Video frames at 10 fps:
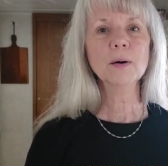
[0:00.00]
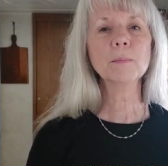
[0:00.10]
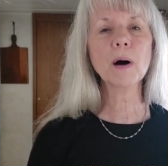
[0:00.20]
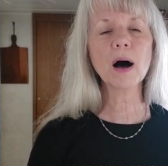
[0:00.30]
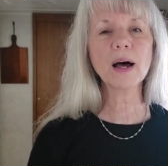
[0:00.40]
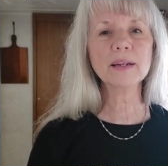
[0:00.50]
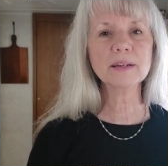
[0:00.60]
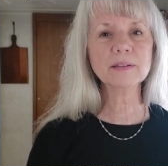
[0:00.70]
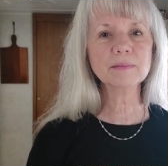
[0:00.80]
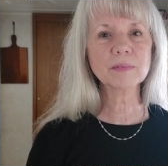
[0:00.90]
But
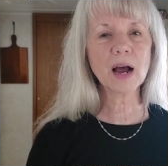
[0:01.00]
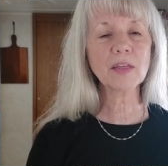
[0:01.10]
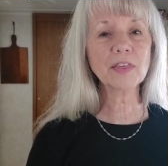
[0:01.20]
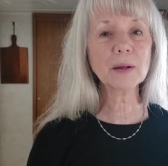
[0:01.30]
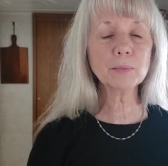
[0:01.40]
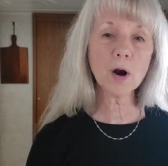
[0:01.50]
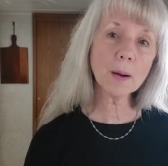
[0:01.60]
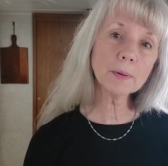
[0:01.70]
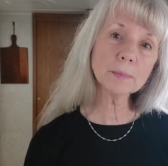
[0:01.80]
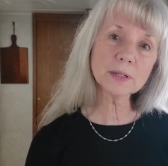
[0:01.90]
I think
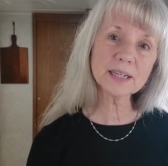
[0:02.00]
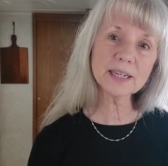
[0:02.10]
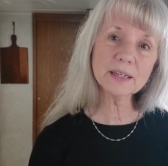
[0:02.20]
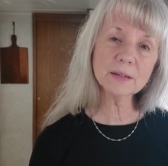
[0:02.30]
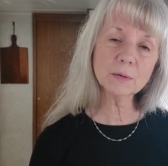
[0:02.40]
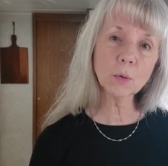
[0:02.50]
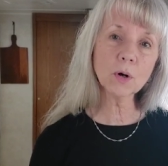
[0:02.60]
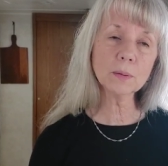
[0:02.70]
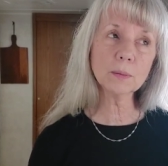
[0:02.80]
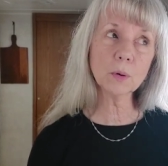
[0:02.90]
probably
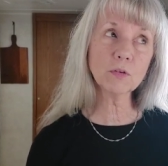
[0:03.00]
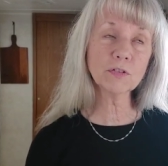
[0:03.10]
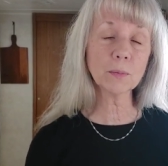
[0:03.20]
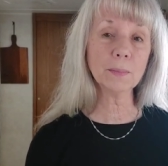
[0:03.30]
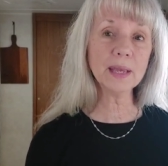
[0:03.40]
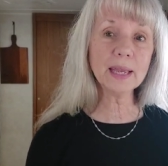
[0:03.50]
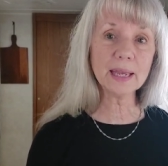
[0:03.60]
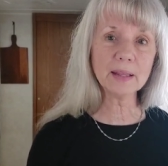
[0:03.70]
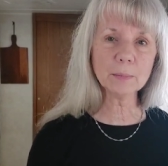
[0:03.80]
on for me,